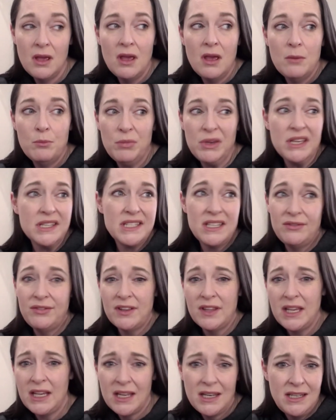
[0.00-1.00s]
because I felt
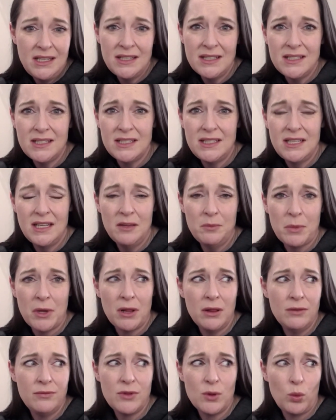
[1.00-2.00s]
like I needed to tip all
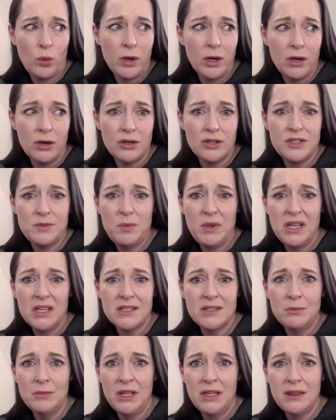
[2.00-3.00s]
of the workers, because
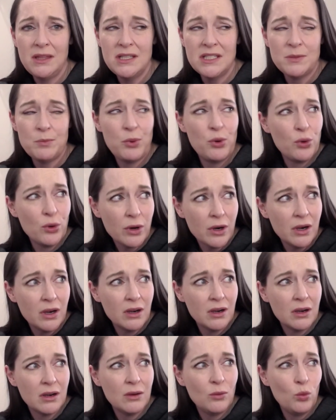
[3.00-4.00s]
I'm like, these
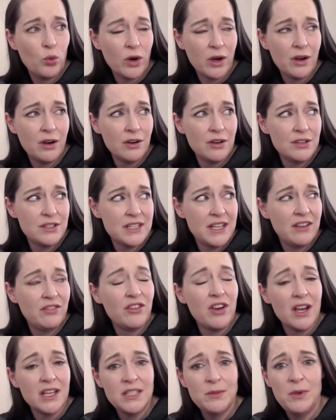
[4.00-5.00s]
poor workers have
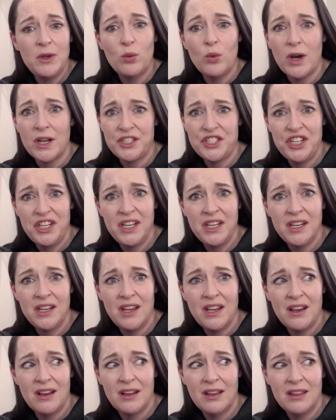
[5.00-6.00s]
got to be watching
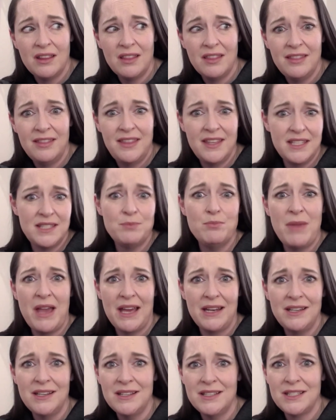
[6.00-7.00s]
this
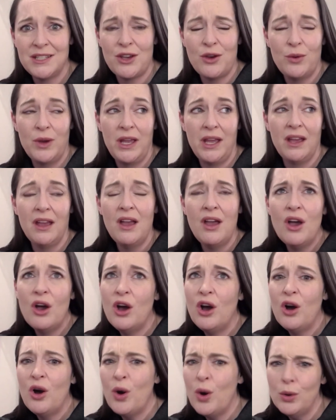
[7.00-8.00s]
madness going,
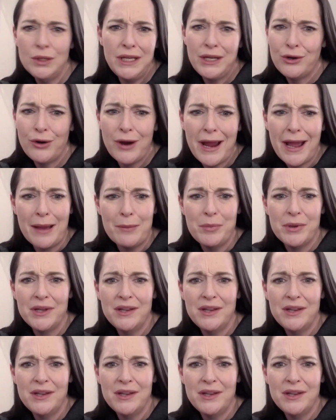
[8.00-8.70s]
holy crap,